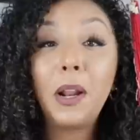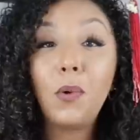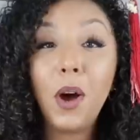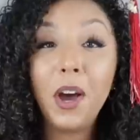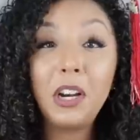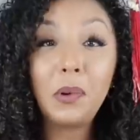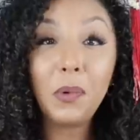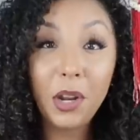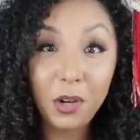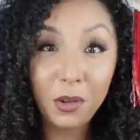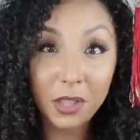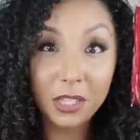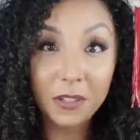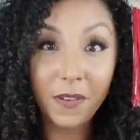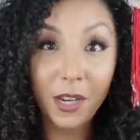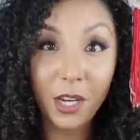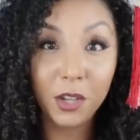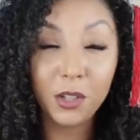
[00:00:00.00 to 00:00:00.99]
I wanted to redo
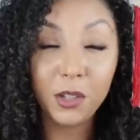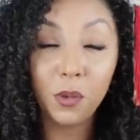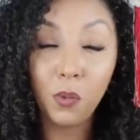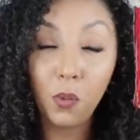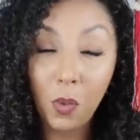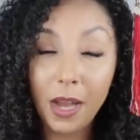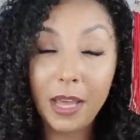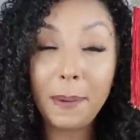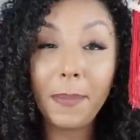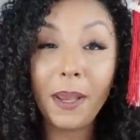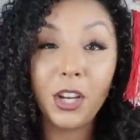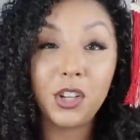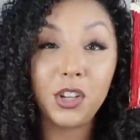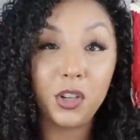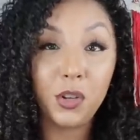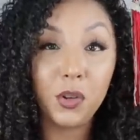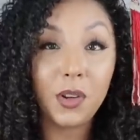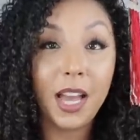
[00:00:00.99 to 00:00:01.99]
this video to one, make
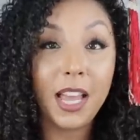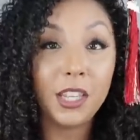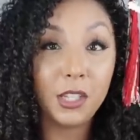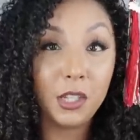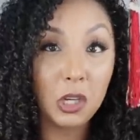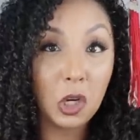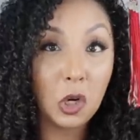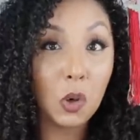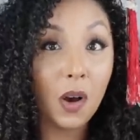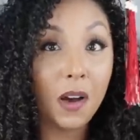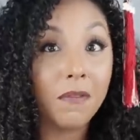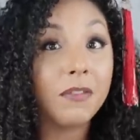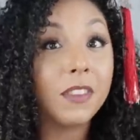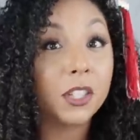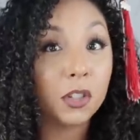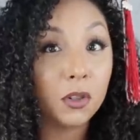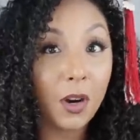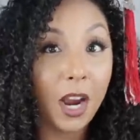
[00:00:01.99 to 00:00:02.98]
sure you guys knew of
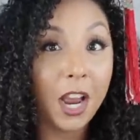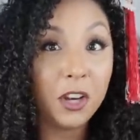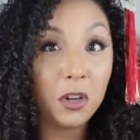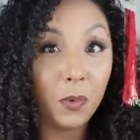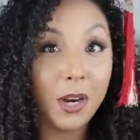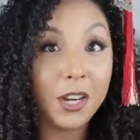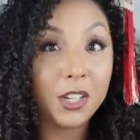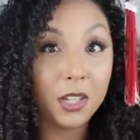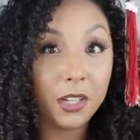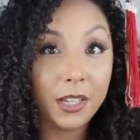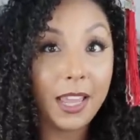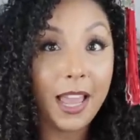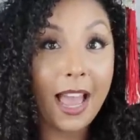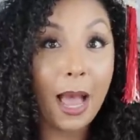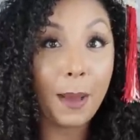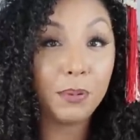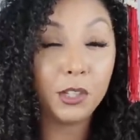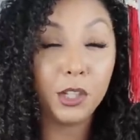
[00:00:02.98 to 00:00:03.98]
this graduation
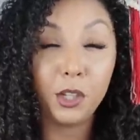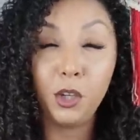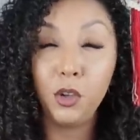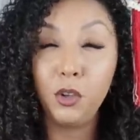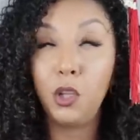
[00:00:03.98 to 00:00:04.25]
cap so you